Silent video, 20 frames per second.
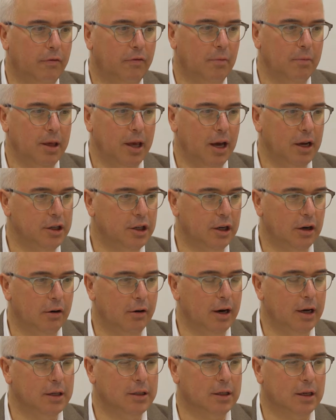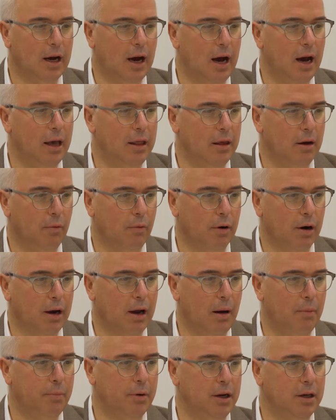from the engineering side, there were
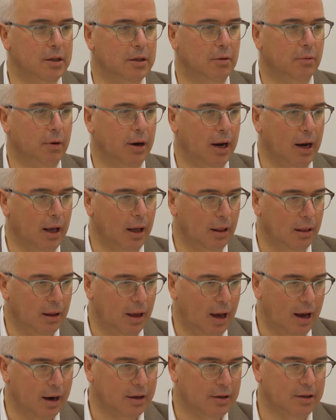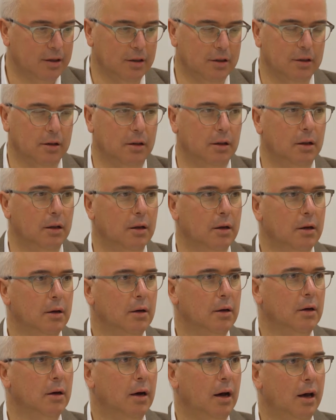companies that were getting a lot of sizzle
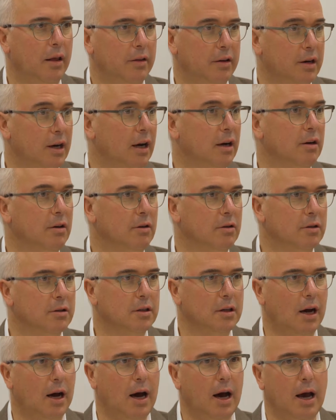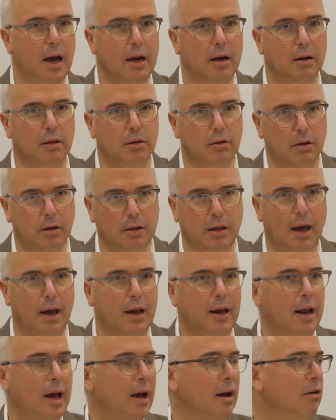on the technical side. Looked
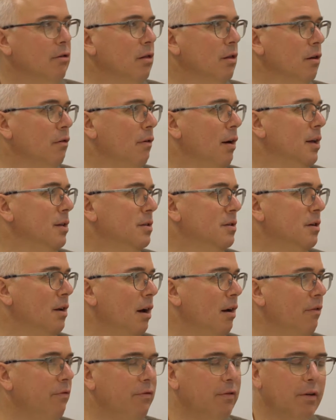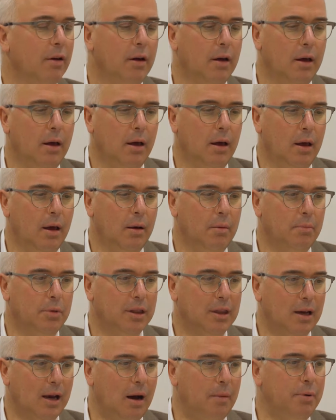like it had the great stuff.
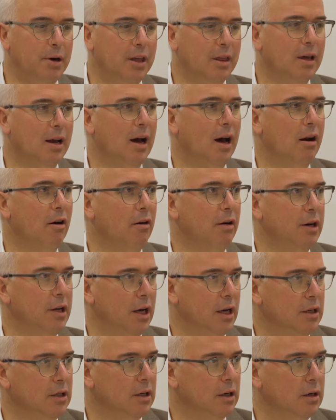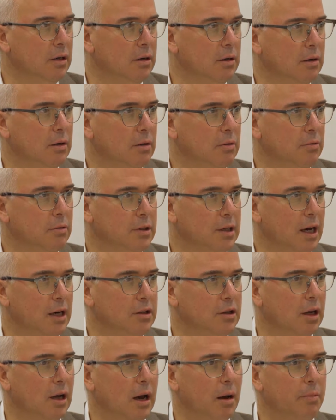But the company that got our attention was
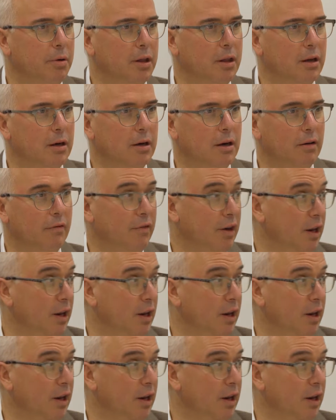actually a company that did a